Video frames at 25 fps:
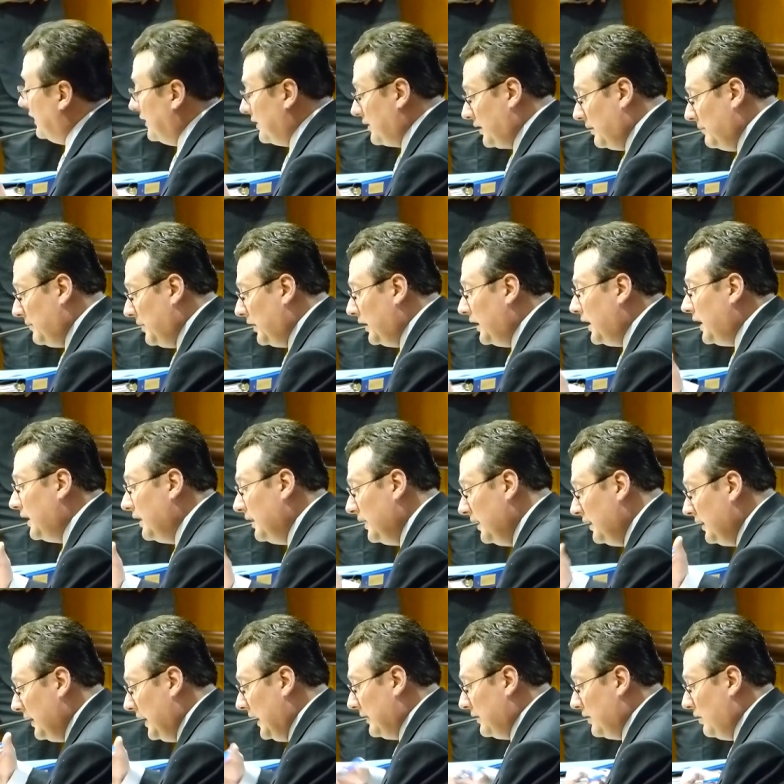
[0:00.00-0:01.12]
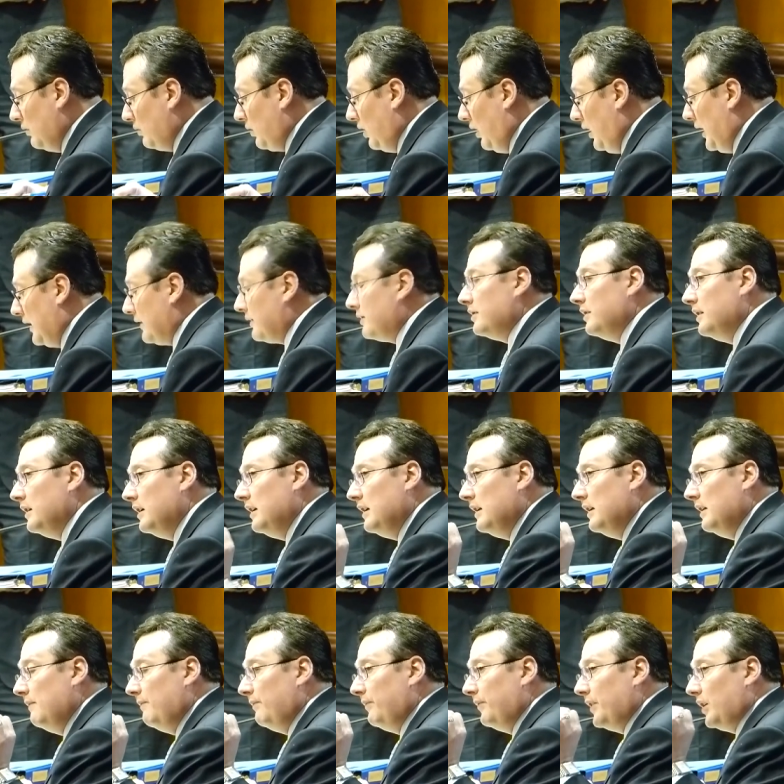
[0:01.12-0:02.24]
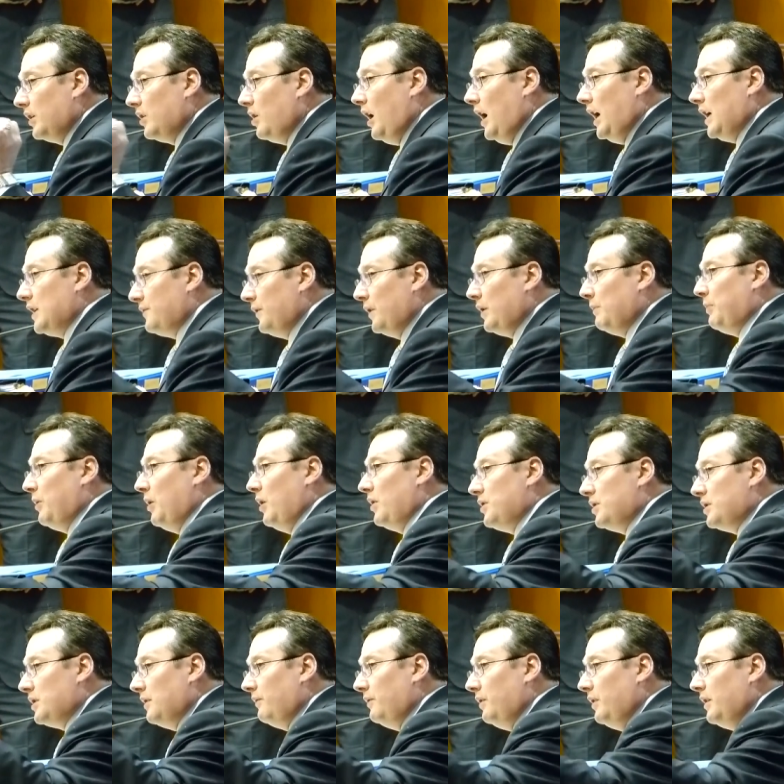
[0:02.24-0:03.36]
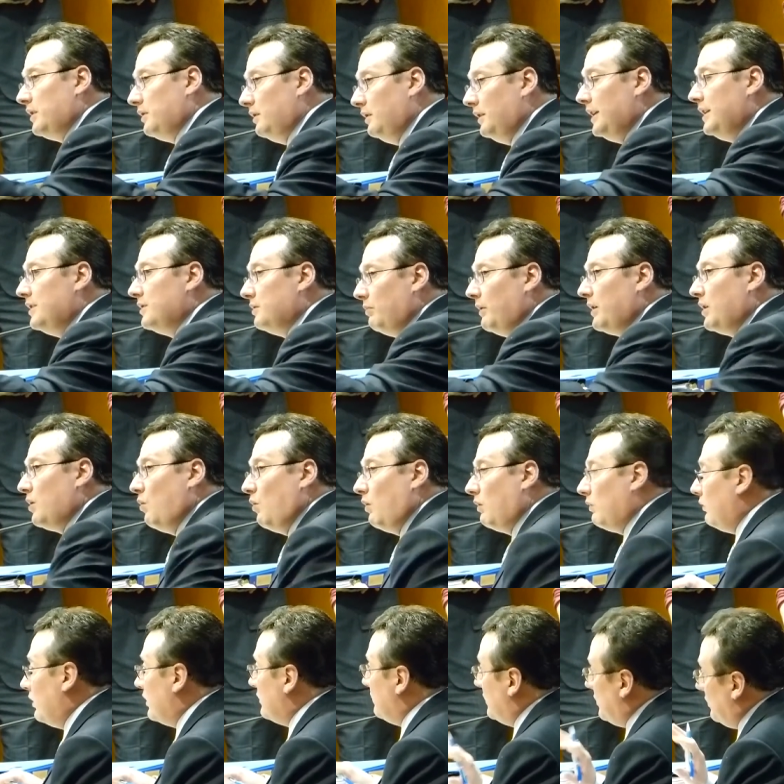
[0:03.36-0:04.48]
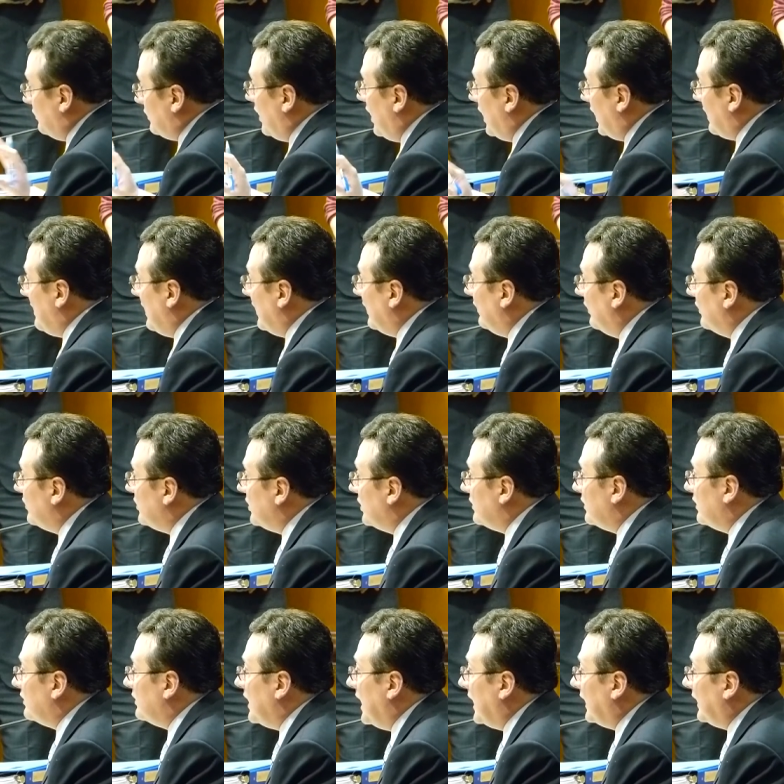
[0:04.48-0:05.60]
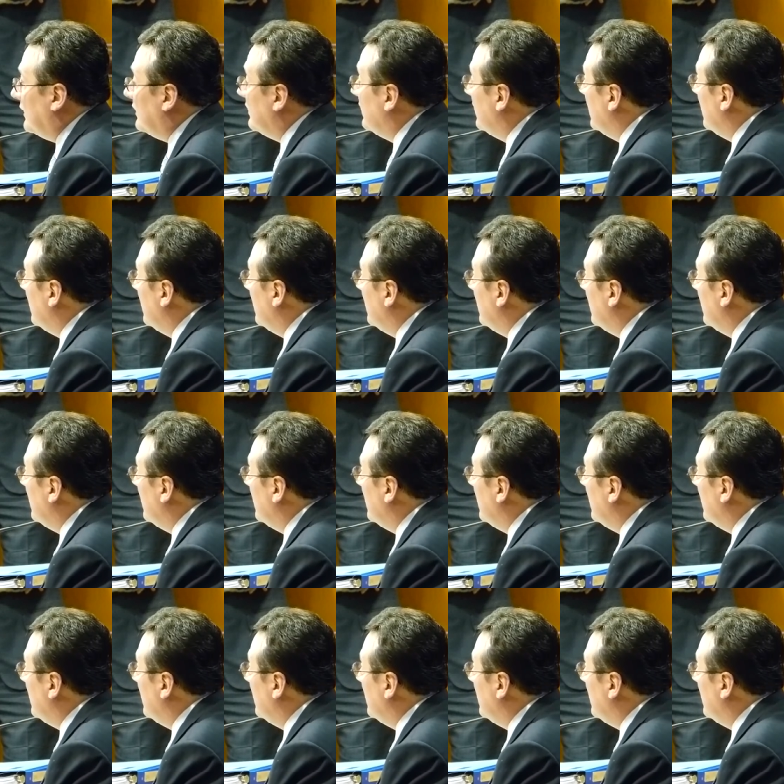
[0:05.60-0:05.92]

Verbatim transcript: and this community at no cost. The cost for the purchase of these, these three corridors, which we'll talk about here in just a second,